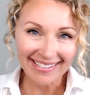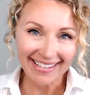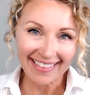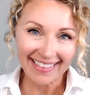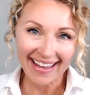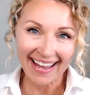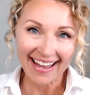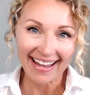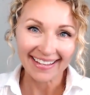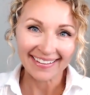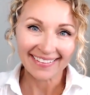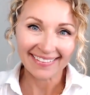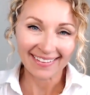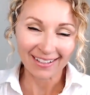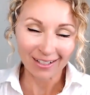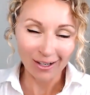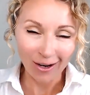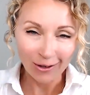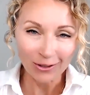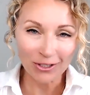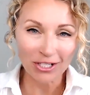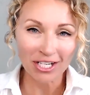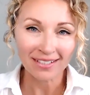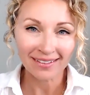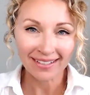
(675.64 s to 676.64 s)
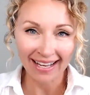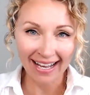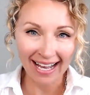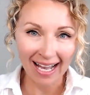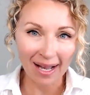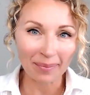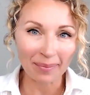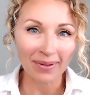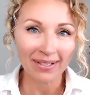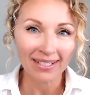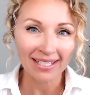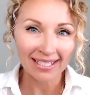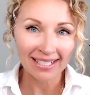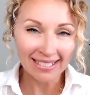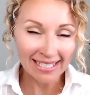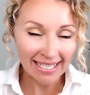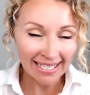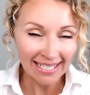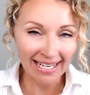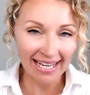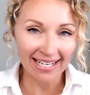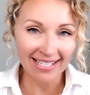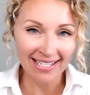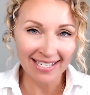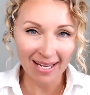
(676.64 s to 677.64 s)
that the coaching that happened in
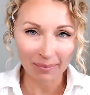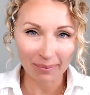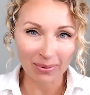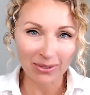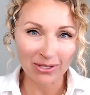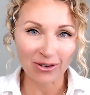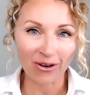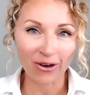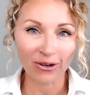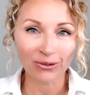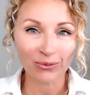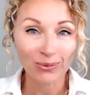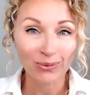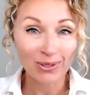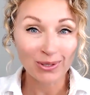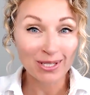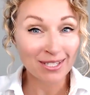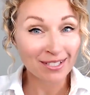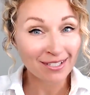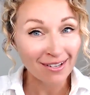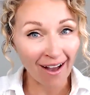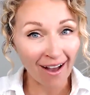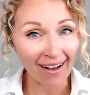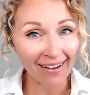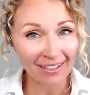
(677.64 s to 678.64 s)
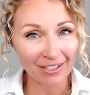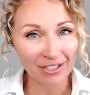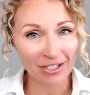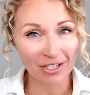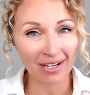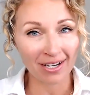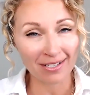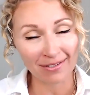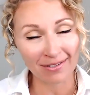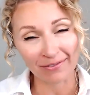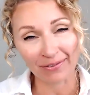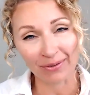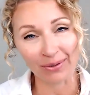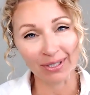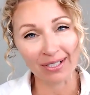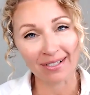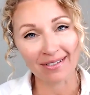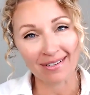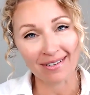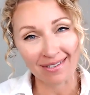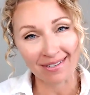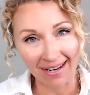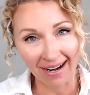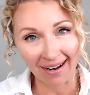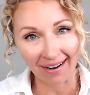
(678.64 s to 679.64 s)
today's episode was not just for
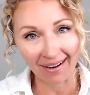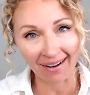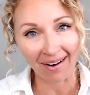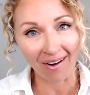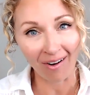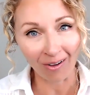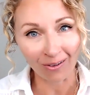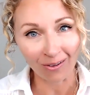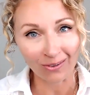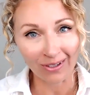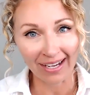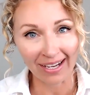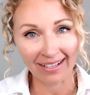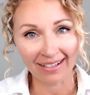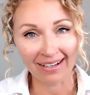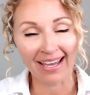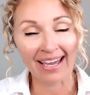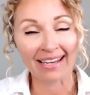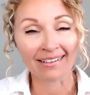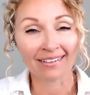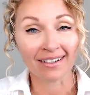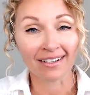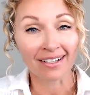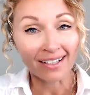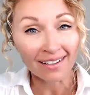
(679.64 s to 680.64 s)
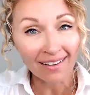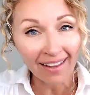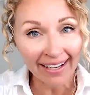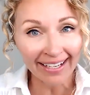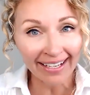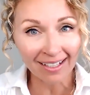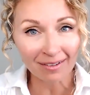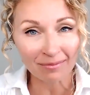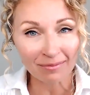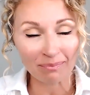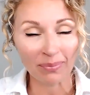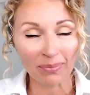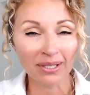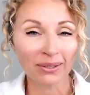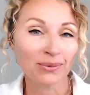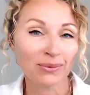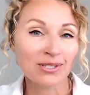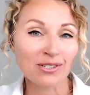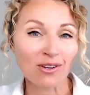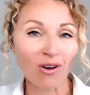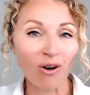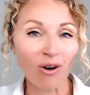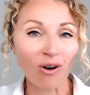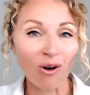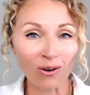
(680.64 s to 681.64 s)
Sara Allred and her client, but it
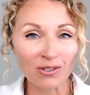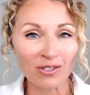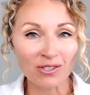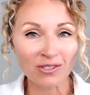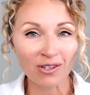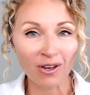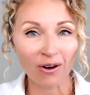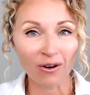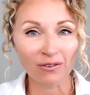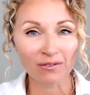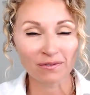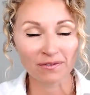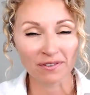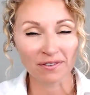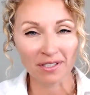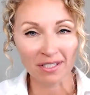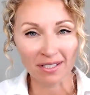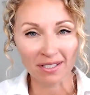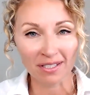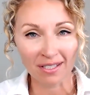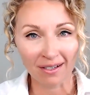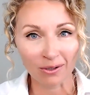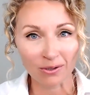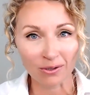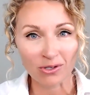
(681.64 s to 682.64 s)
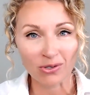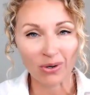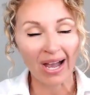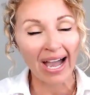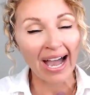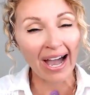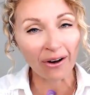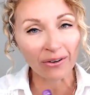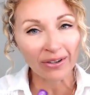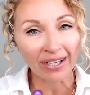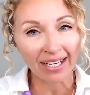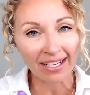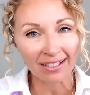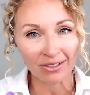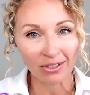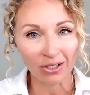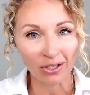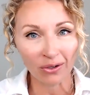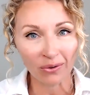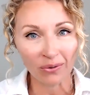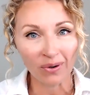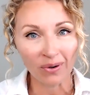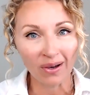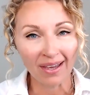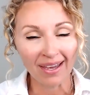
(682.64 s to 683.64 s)
was also for you. So how can
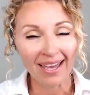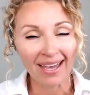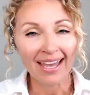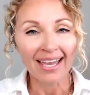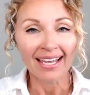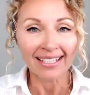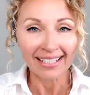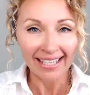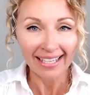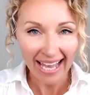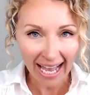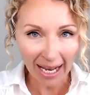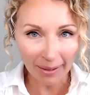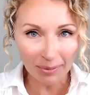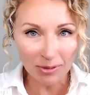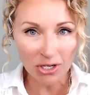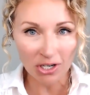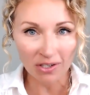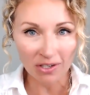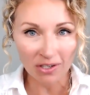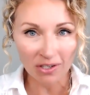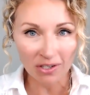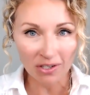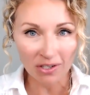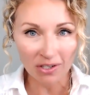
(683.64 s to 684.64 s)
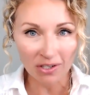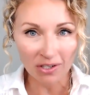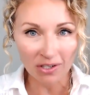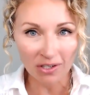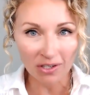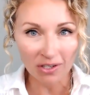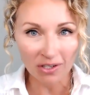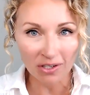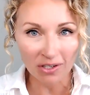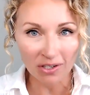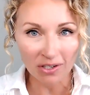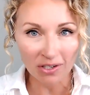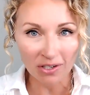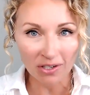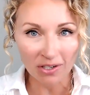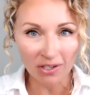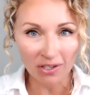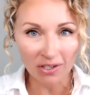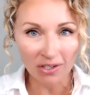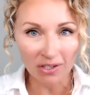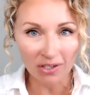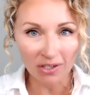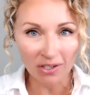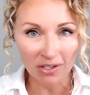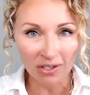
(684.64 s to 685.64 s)
you capture these words and
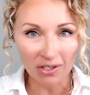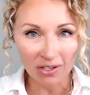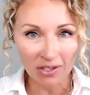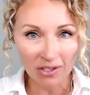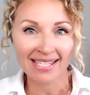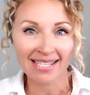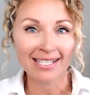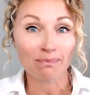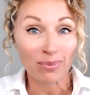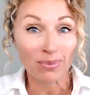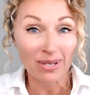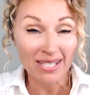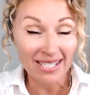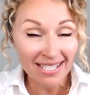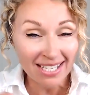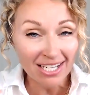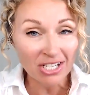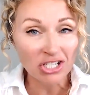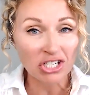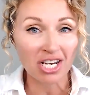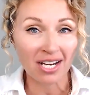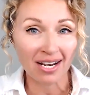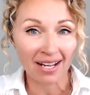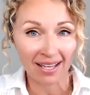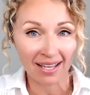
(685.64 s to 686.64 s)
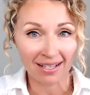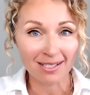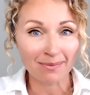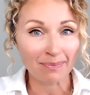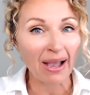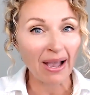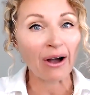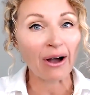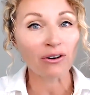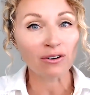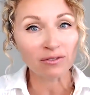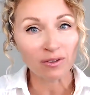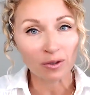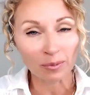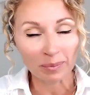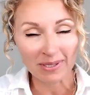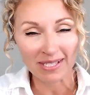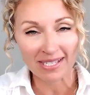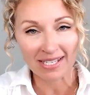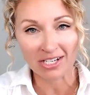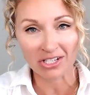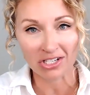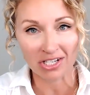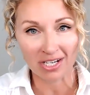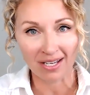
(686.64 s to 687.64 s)
phrases, these positionings, powerful
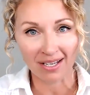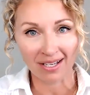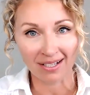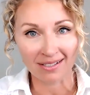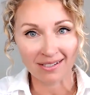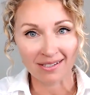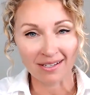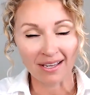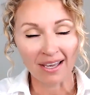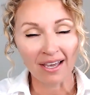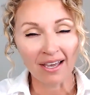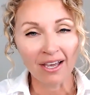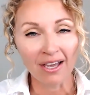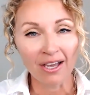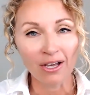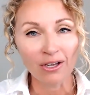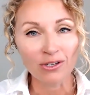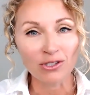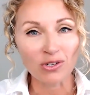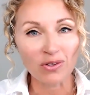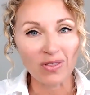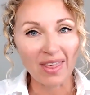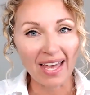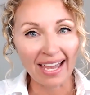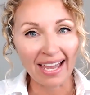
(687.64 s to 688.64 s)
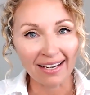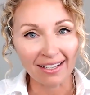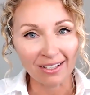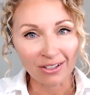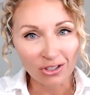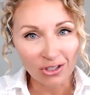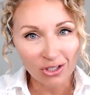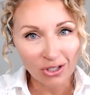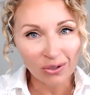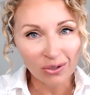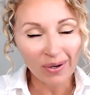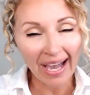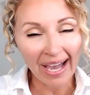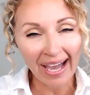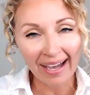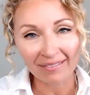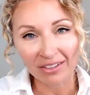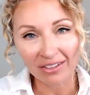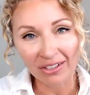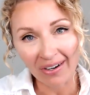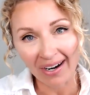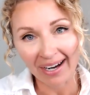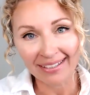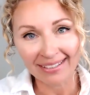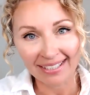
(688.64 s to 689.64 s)
positionings, so that you have
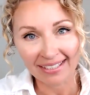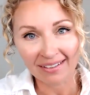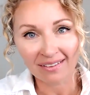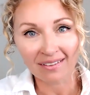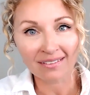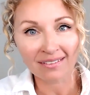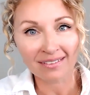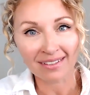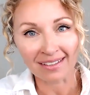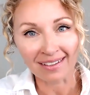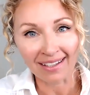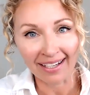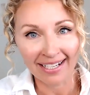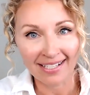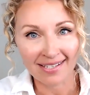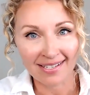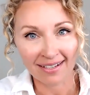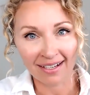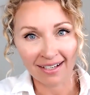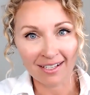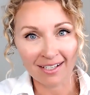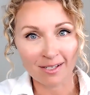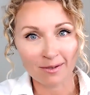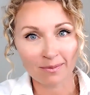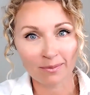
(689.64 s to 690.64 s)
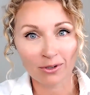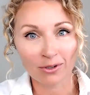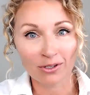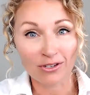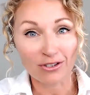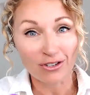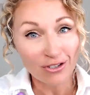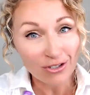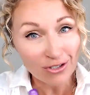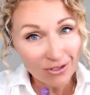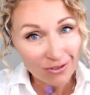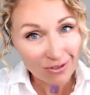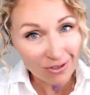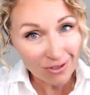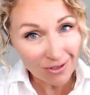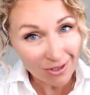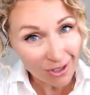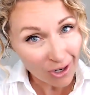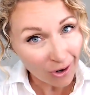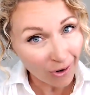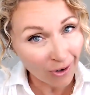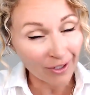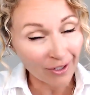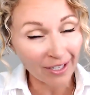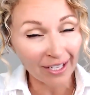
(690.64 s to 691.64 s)
your ideal clients and customers
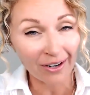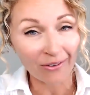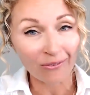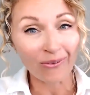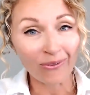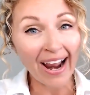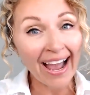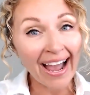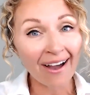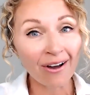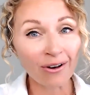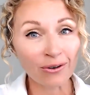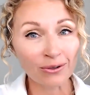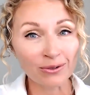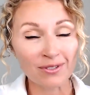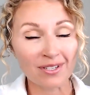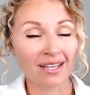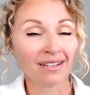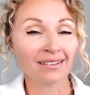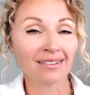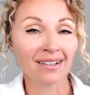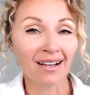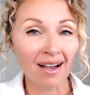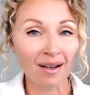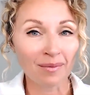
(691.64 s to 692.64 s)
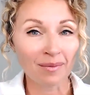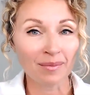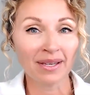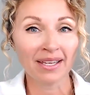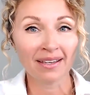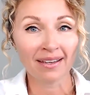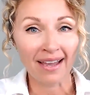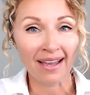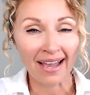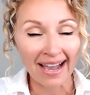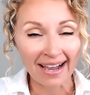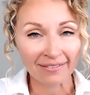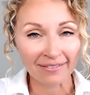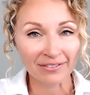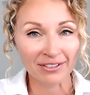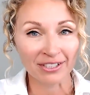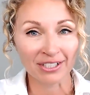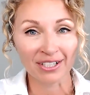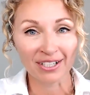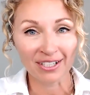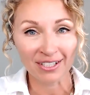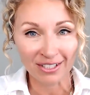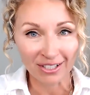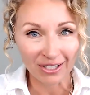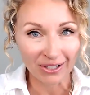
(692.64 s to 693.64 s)
turning around and coming
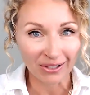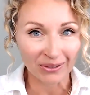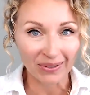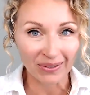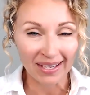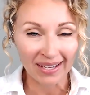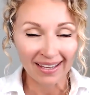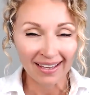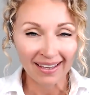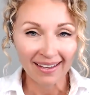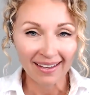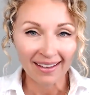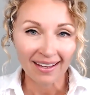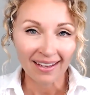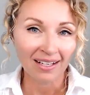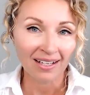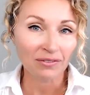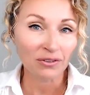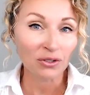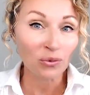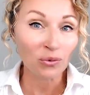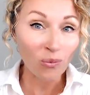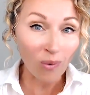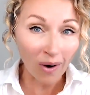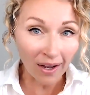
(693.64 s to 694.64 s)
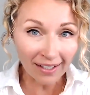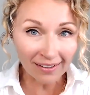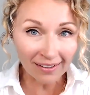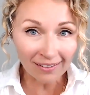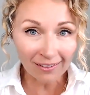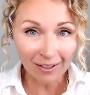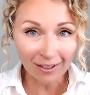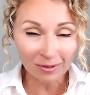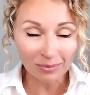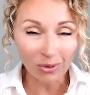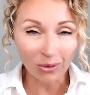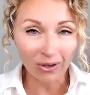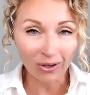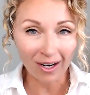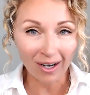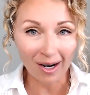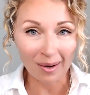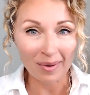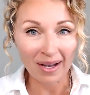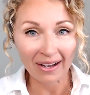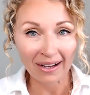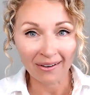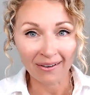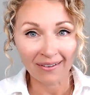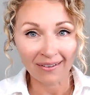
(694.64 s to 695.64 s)
after you? And if you want to learn more
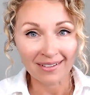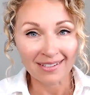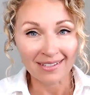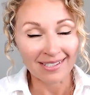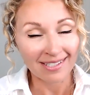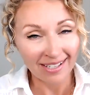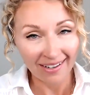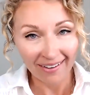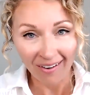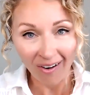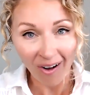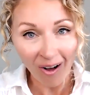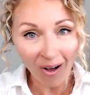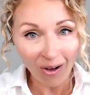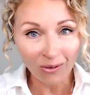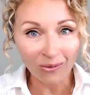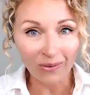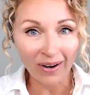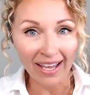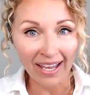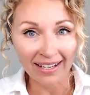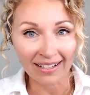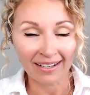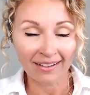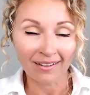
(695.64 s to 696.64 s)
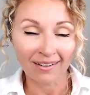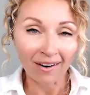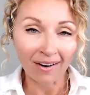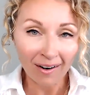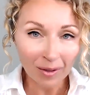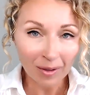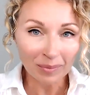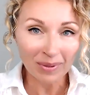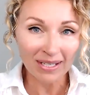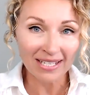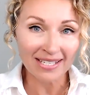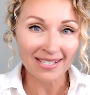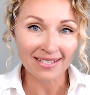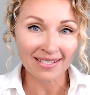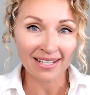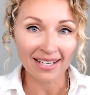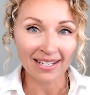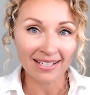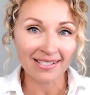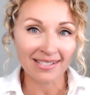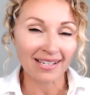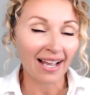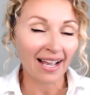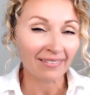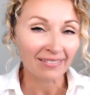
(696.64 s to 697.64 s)
about Sara Allred and her
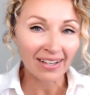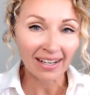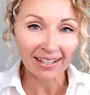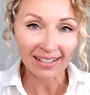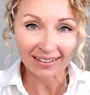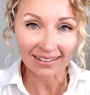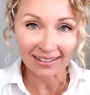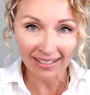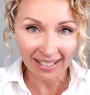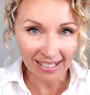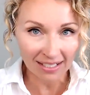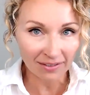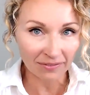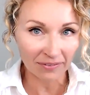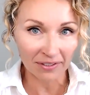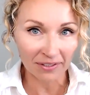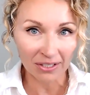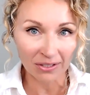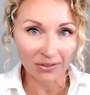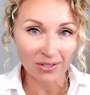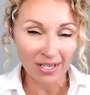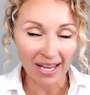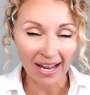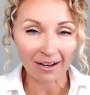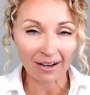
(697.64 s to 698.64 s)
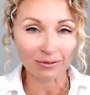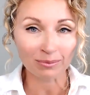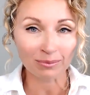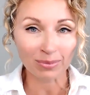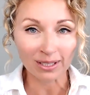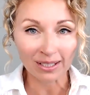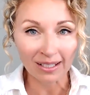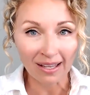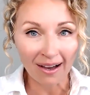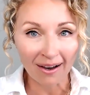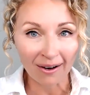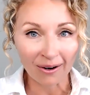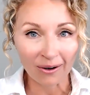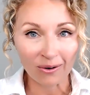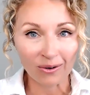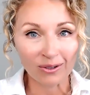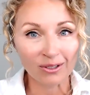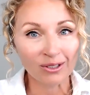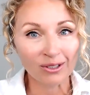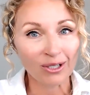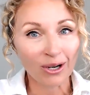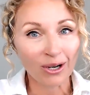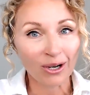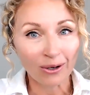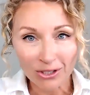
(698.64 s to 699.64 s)
business, I've got a link for you down below.
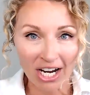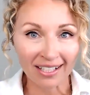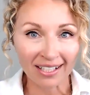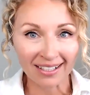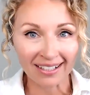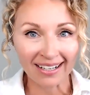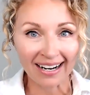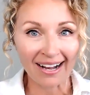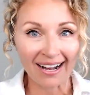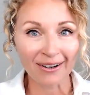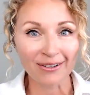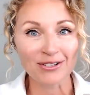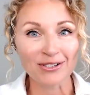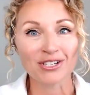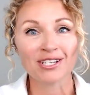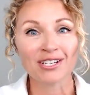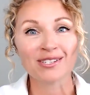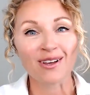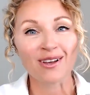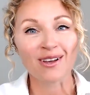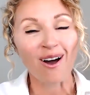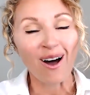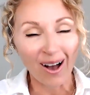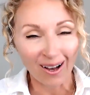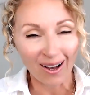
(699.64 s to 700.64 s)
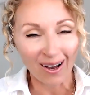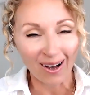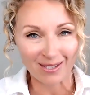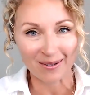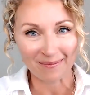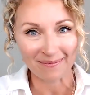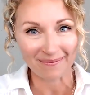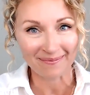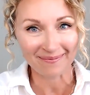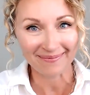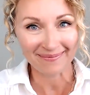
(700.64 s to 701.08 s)
Go check her out. She's awesome.